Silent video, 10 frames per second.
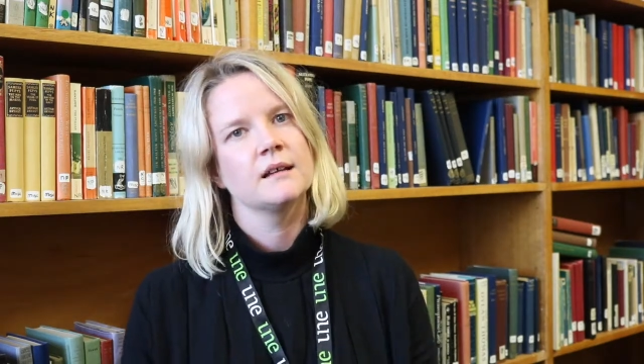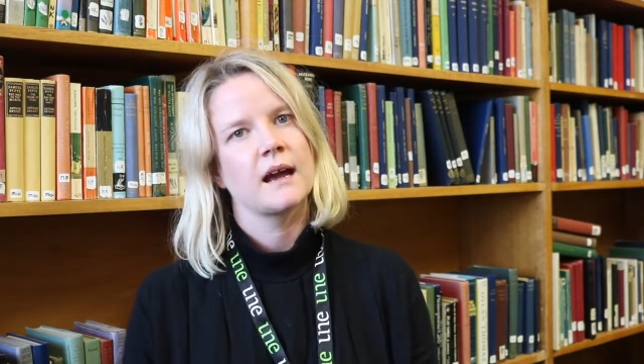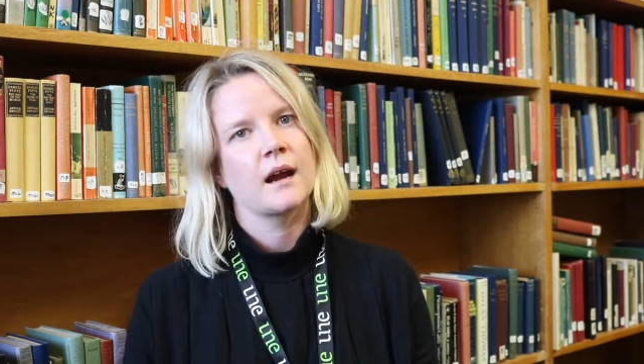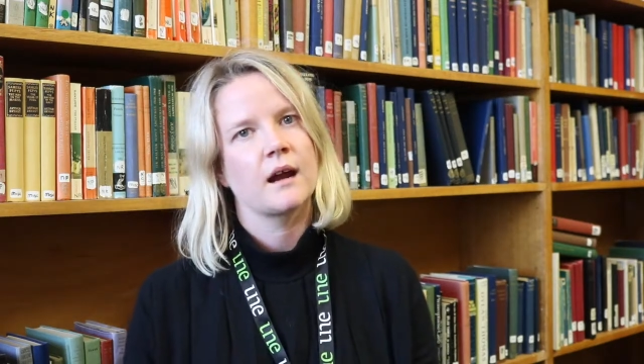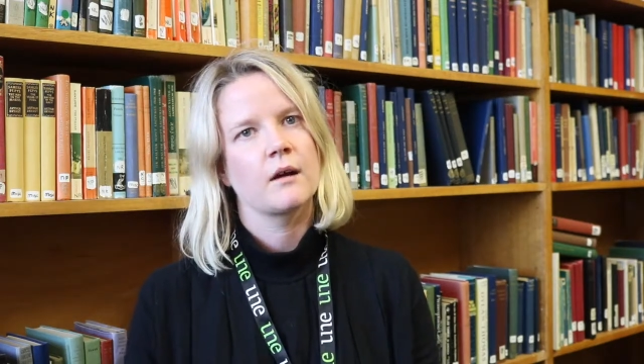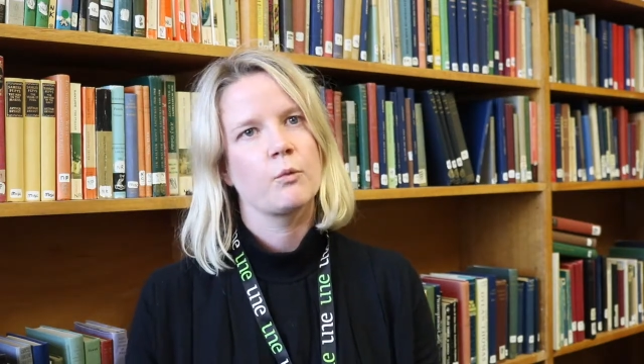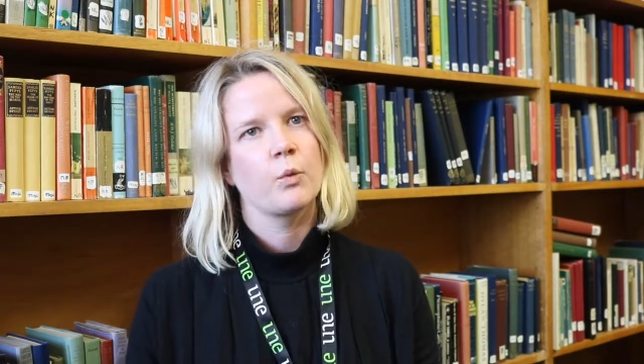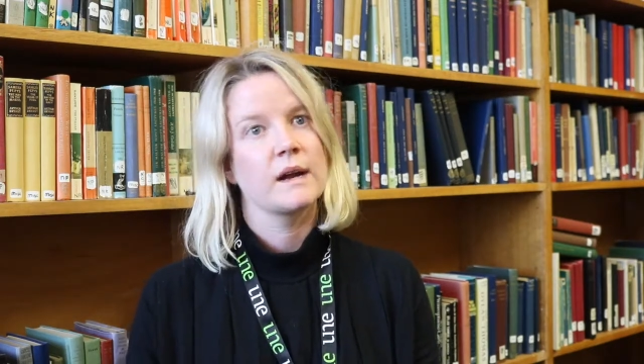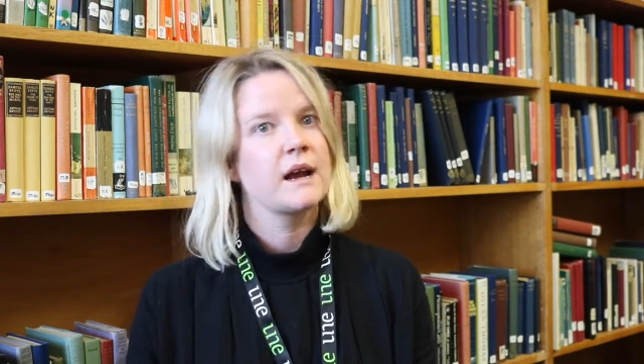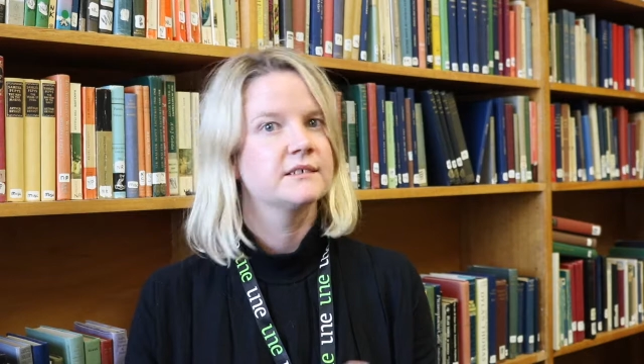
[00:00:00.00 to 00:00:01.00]
Like
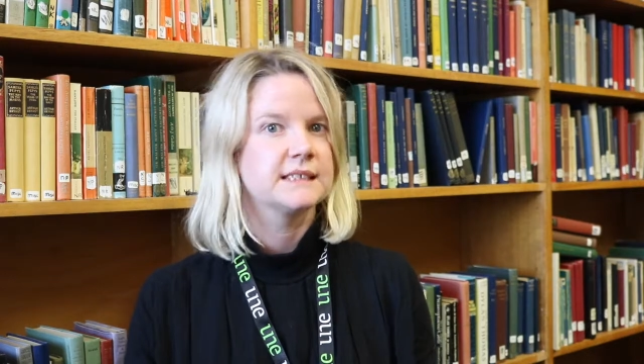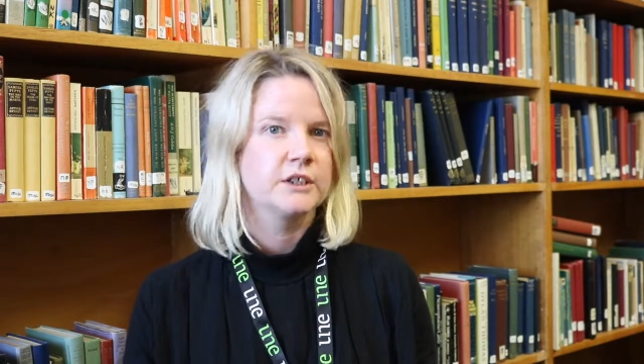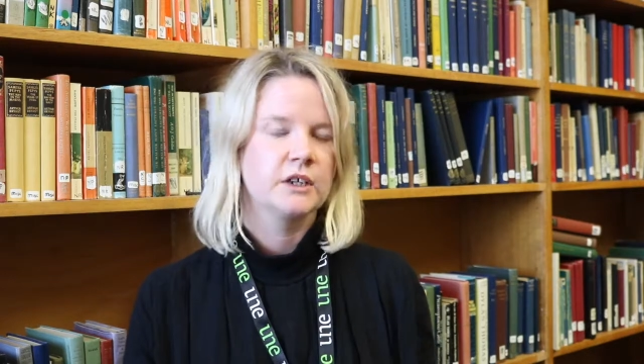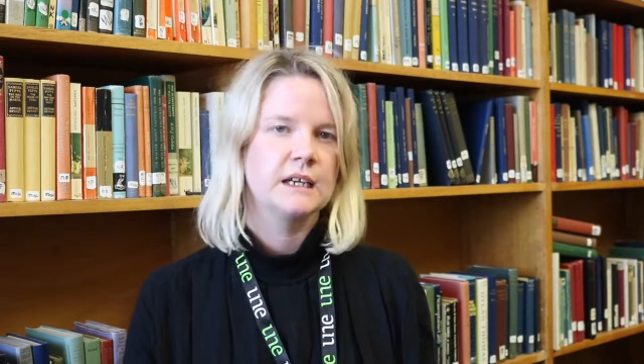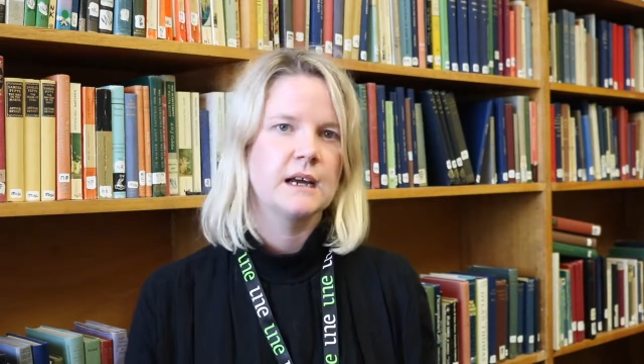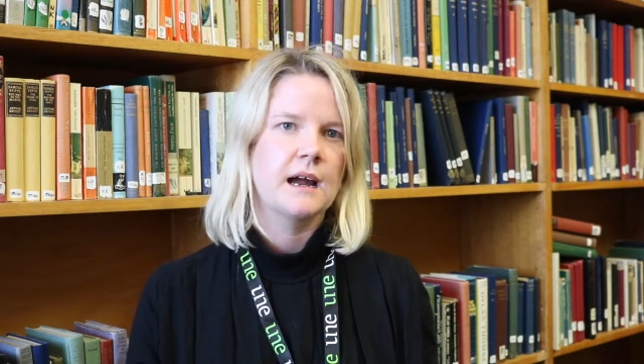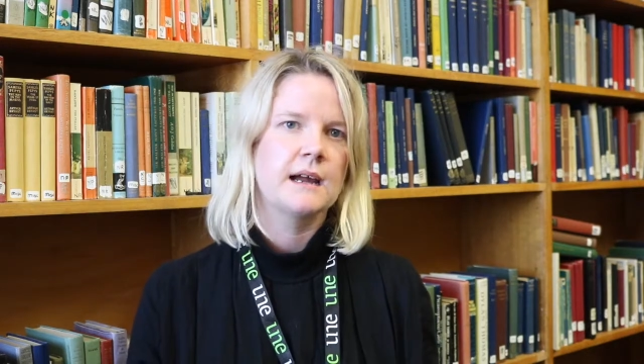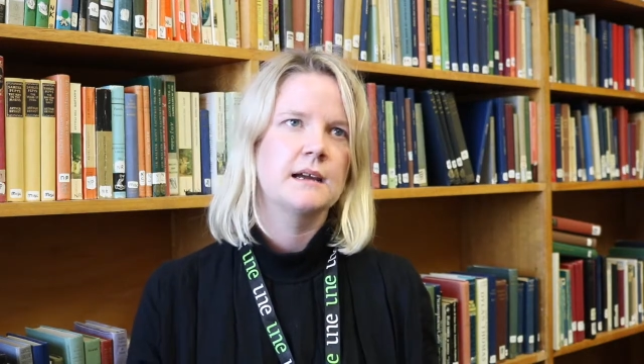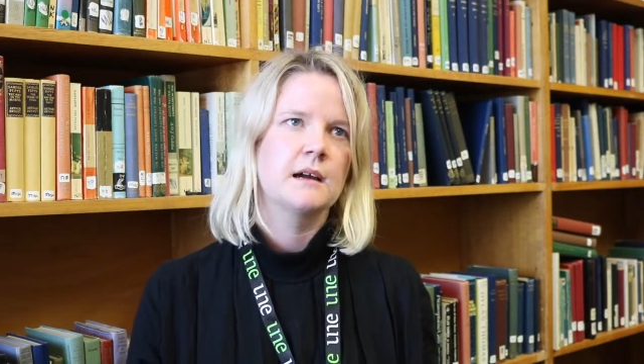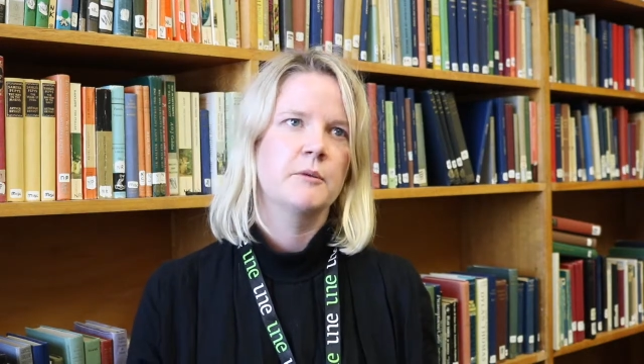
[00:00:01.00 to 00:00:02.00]
when I was at uni,
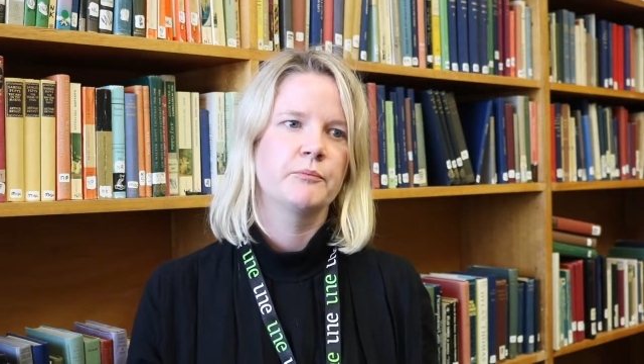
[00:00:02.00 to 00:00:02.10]
I